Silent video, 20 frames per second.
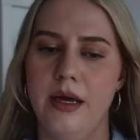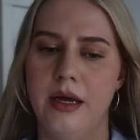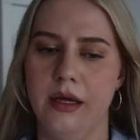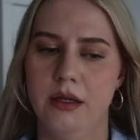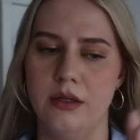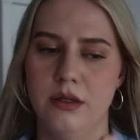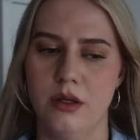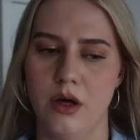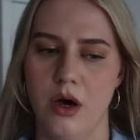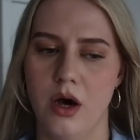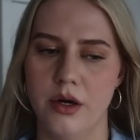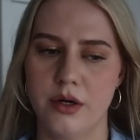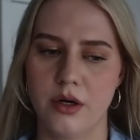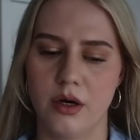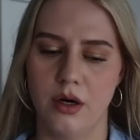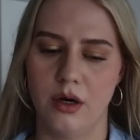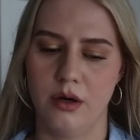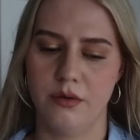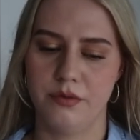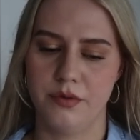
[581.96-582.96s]
a lot
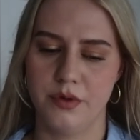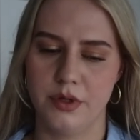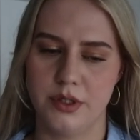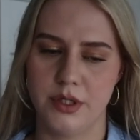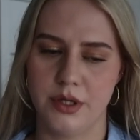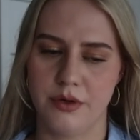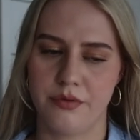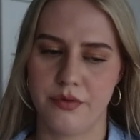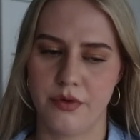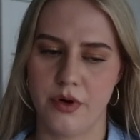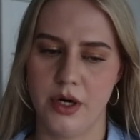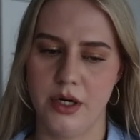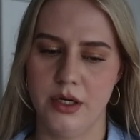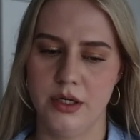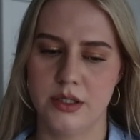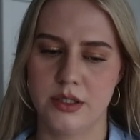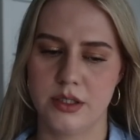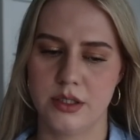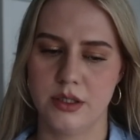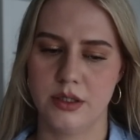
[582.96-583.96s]
of
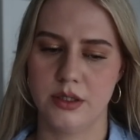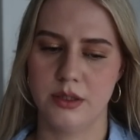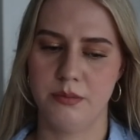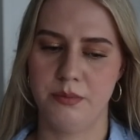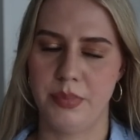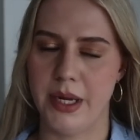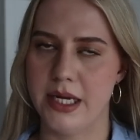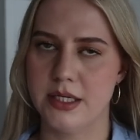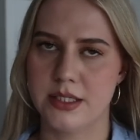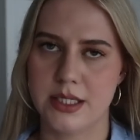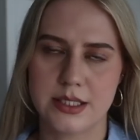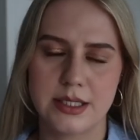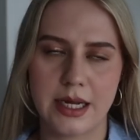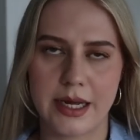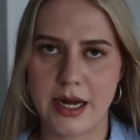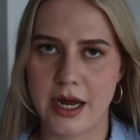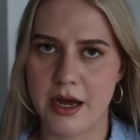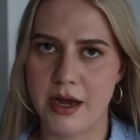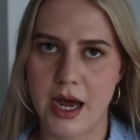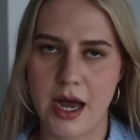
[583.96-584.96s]
different basics.
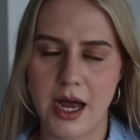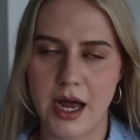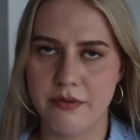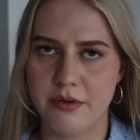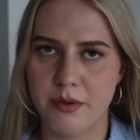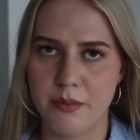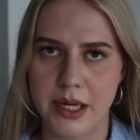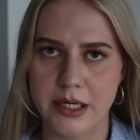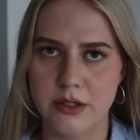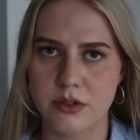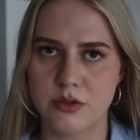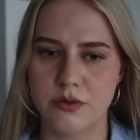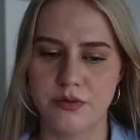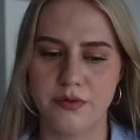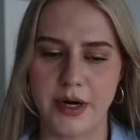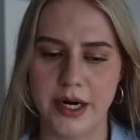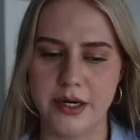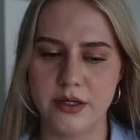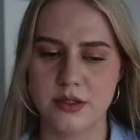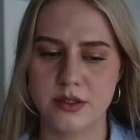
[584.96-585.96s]
Like I haven't managed to
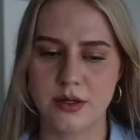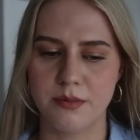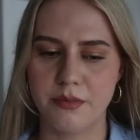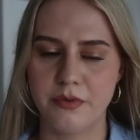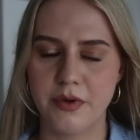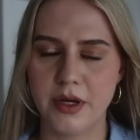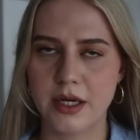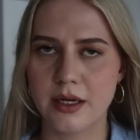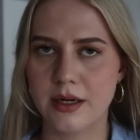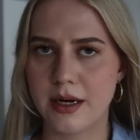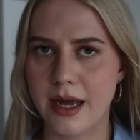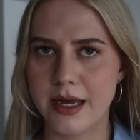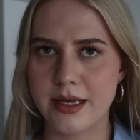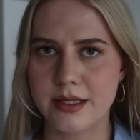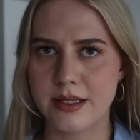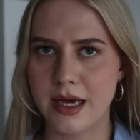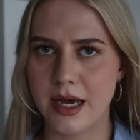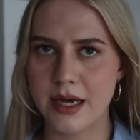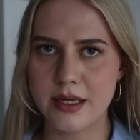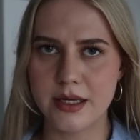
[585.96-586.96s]
find something
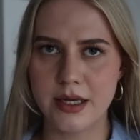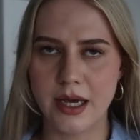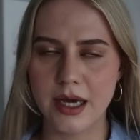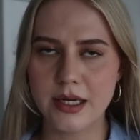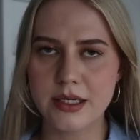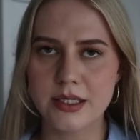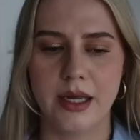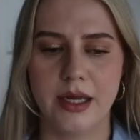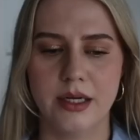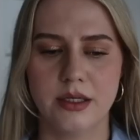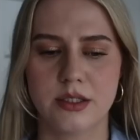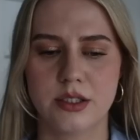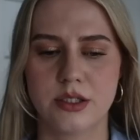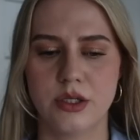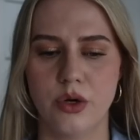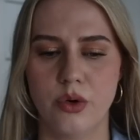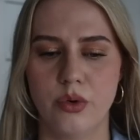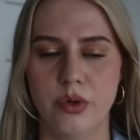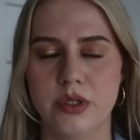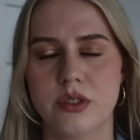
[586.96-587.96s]
like that yet, and
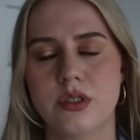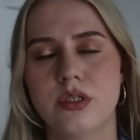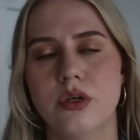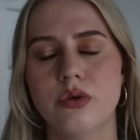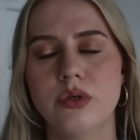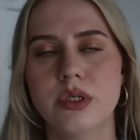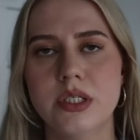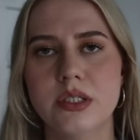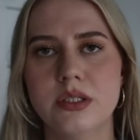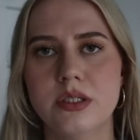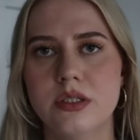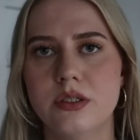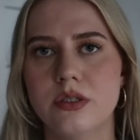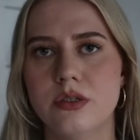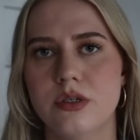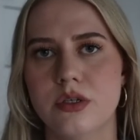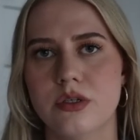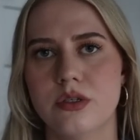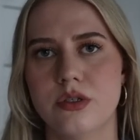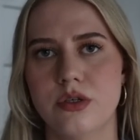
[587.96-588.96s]
so it's so easy to
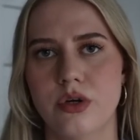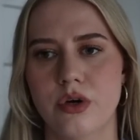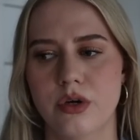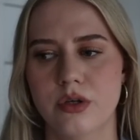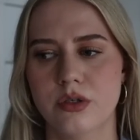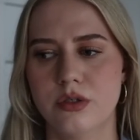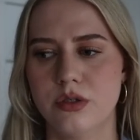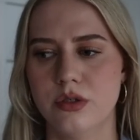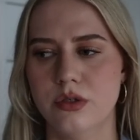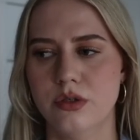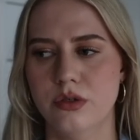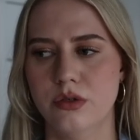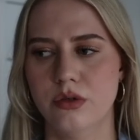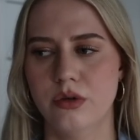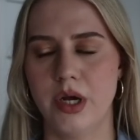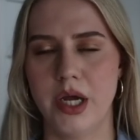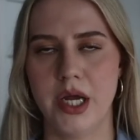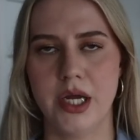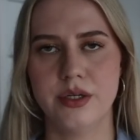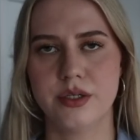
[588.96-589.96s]
just turn
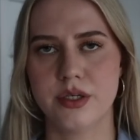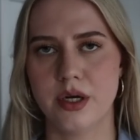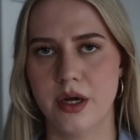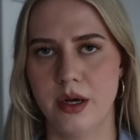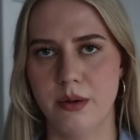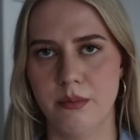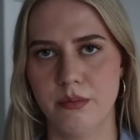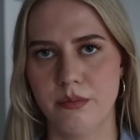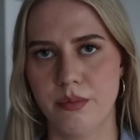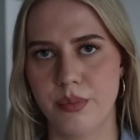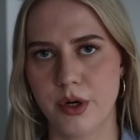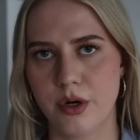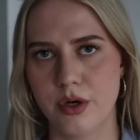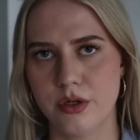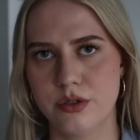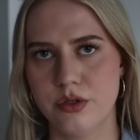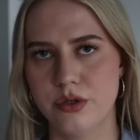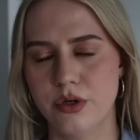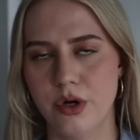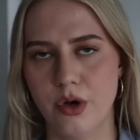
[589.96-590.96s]
to H&M
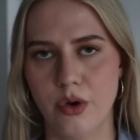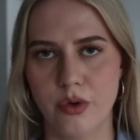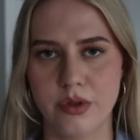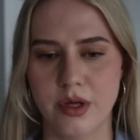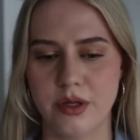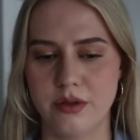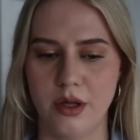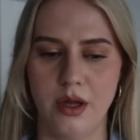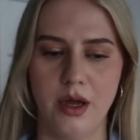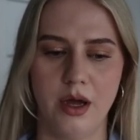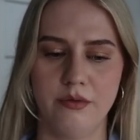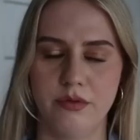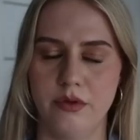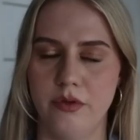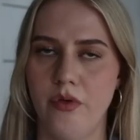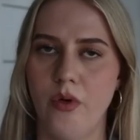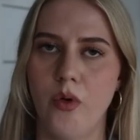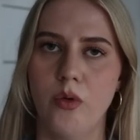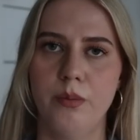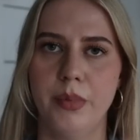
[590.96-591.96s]
because you know that they have
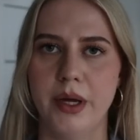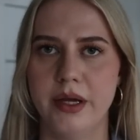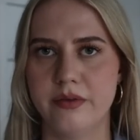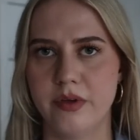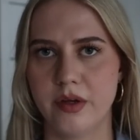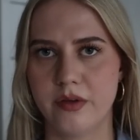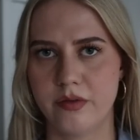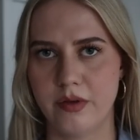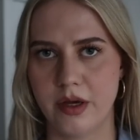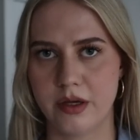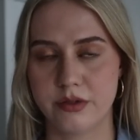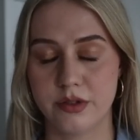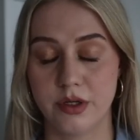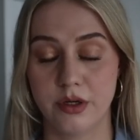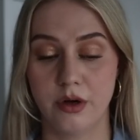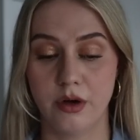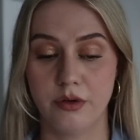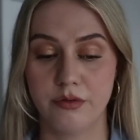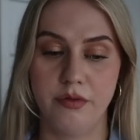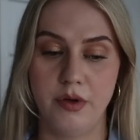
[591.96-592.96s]
this whole basic
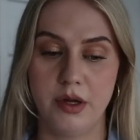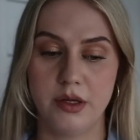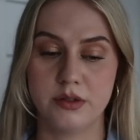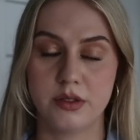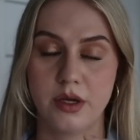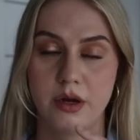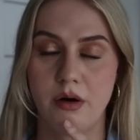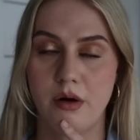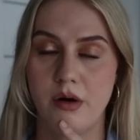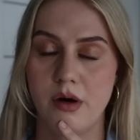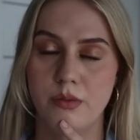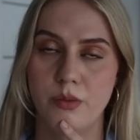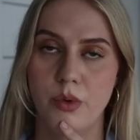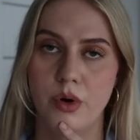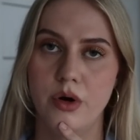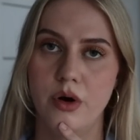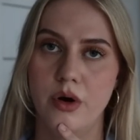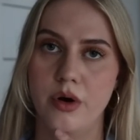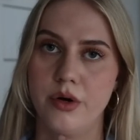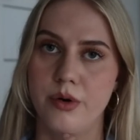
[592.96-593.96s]
section of things that are
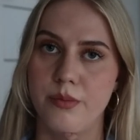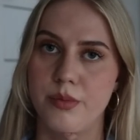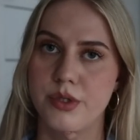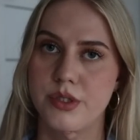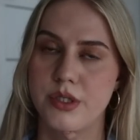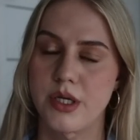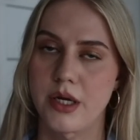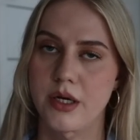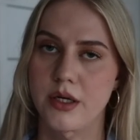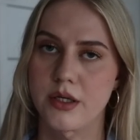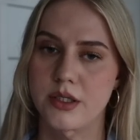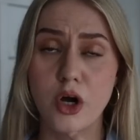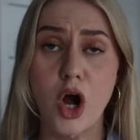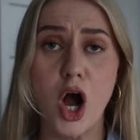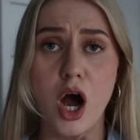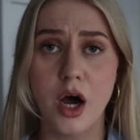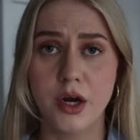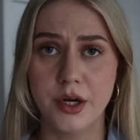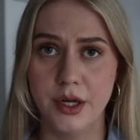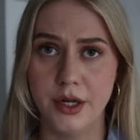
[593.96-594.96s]
100%
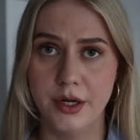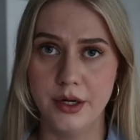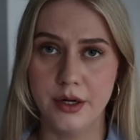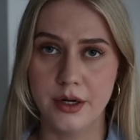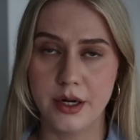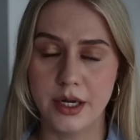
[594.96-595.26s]
cotton